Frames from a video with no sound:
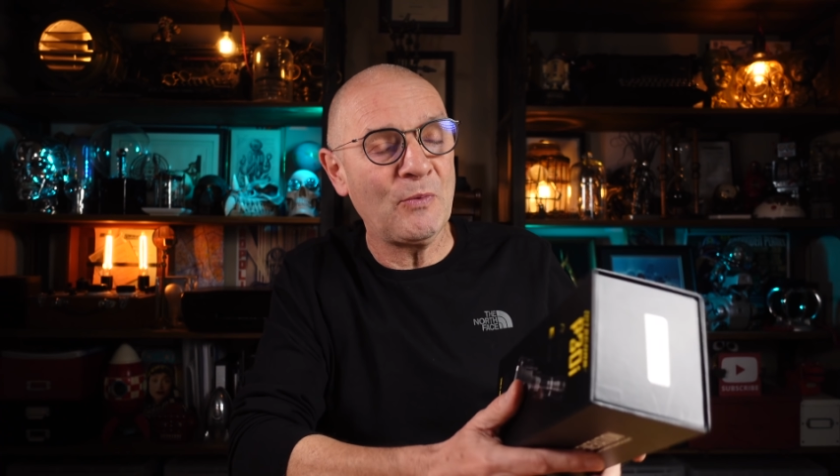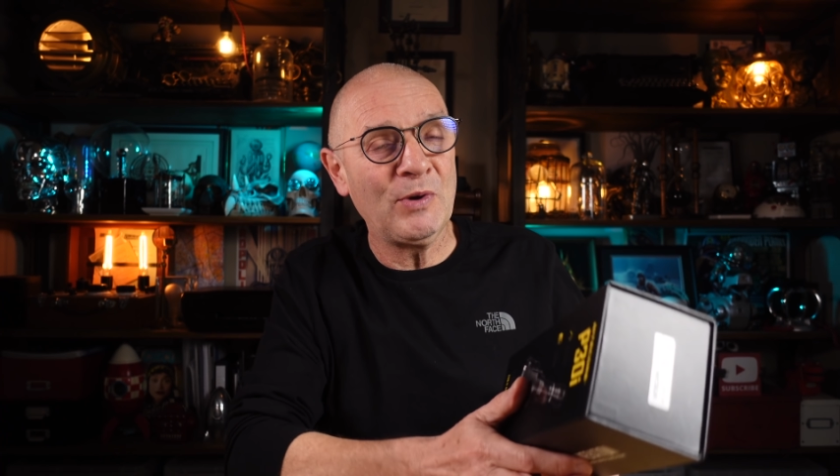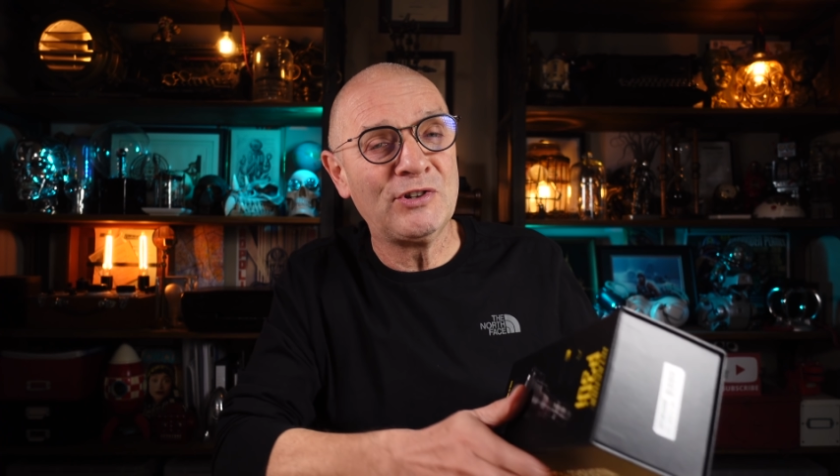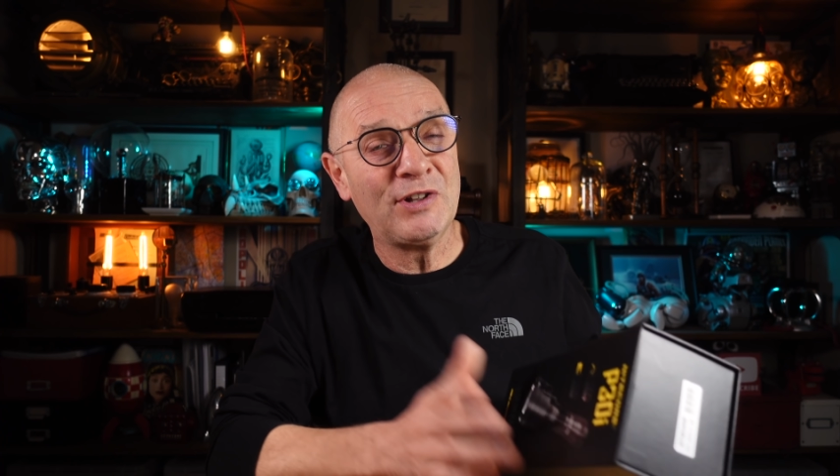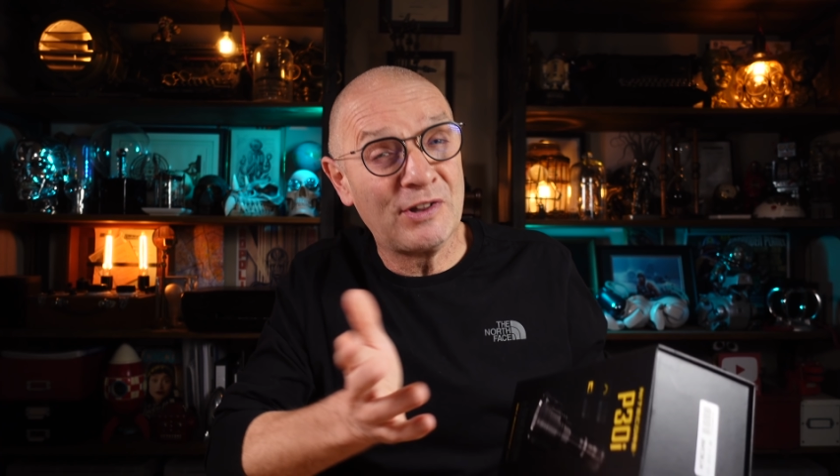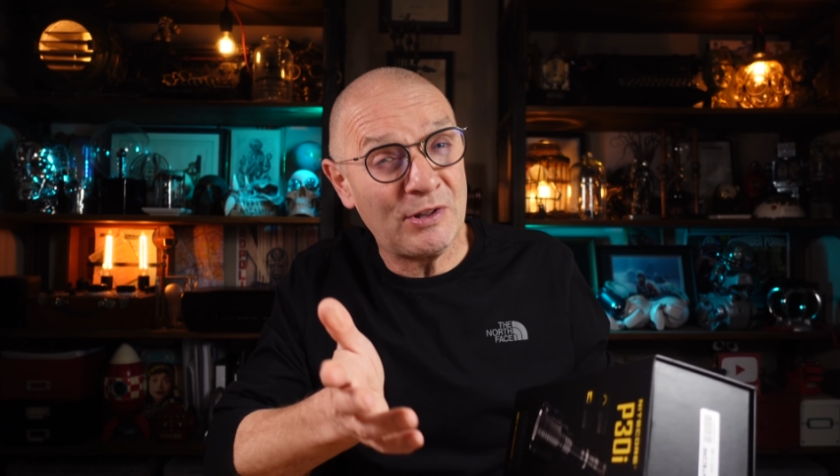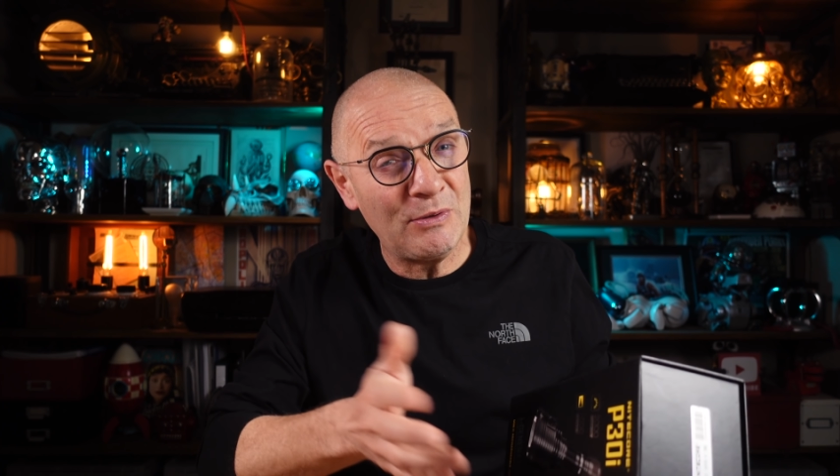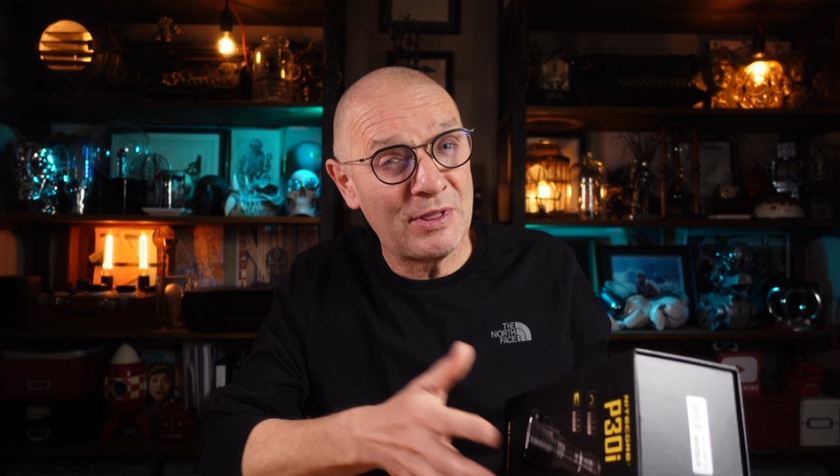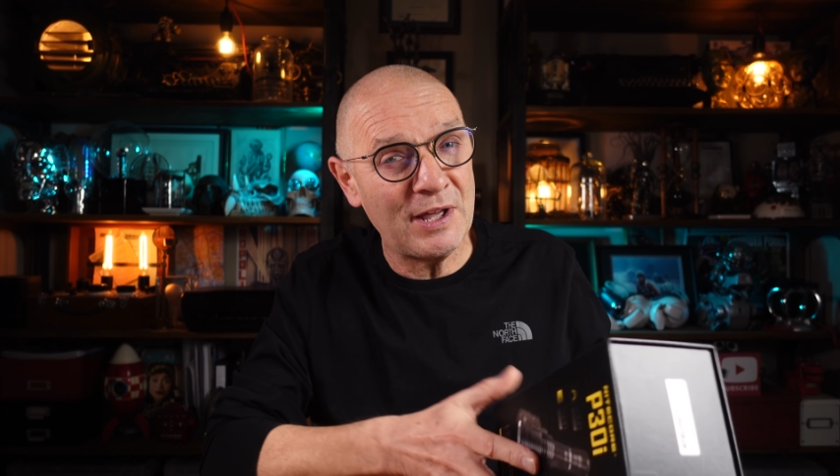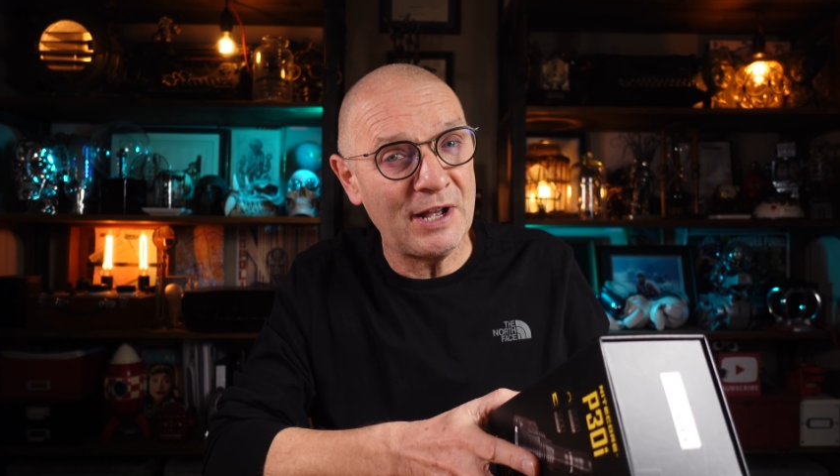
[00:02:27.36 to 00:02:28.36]
which is
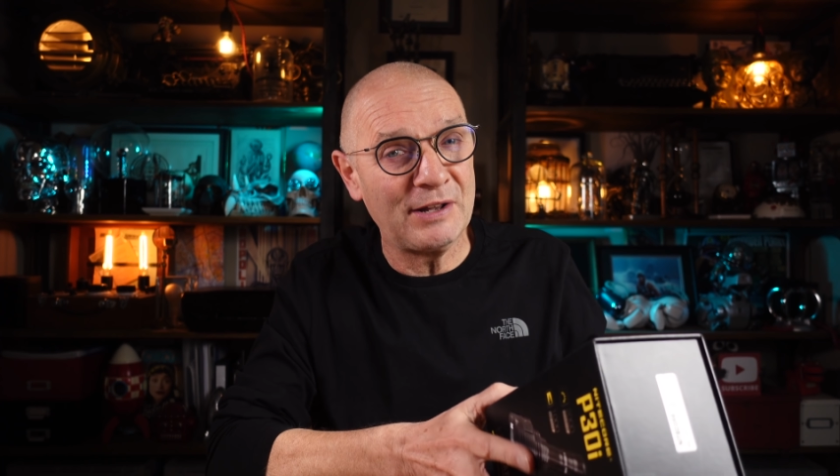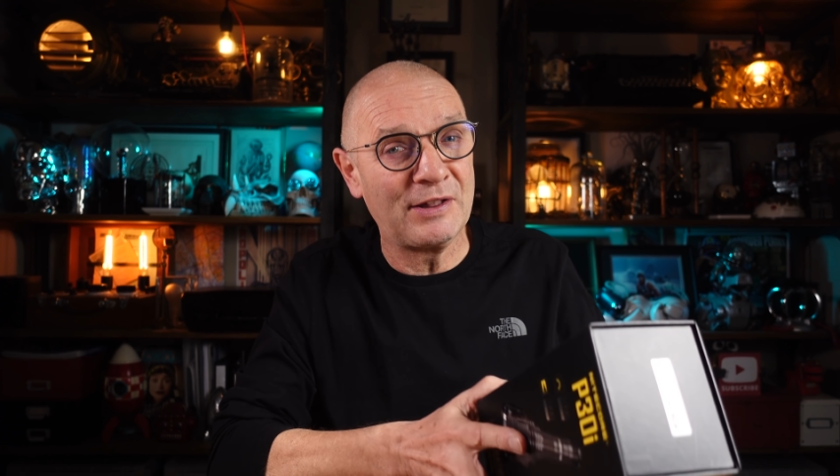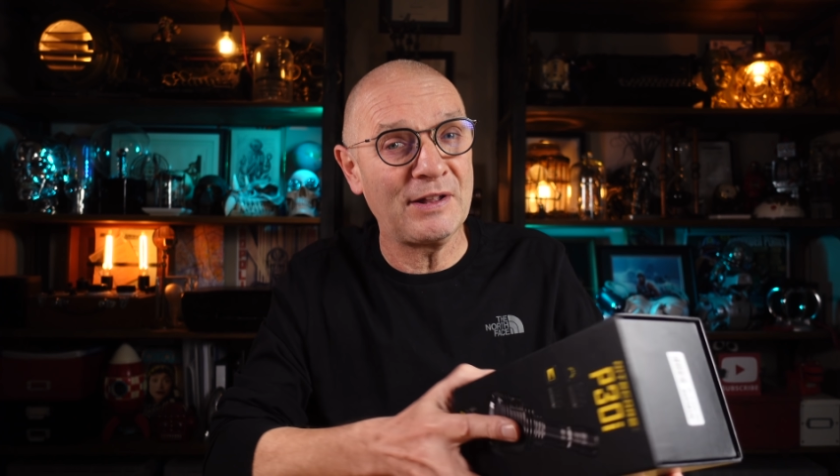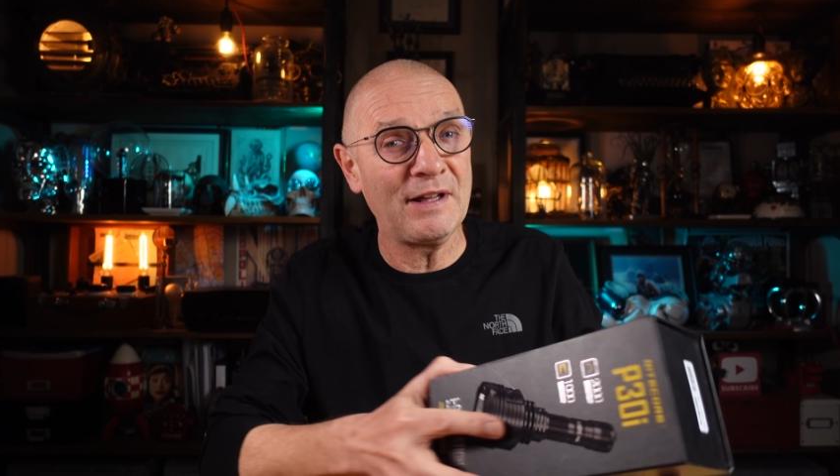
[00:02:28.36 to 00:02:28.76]
2/3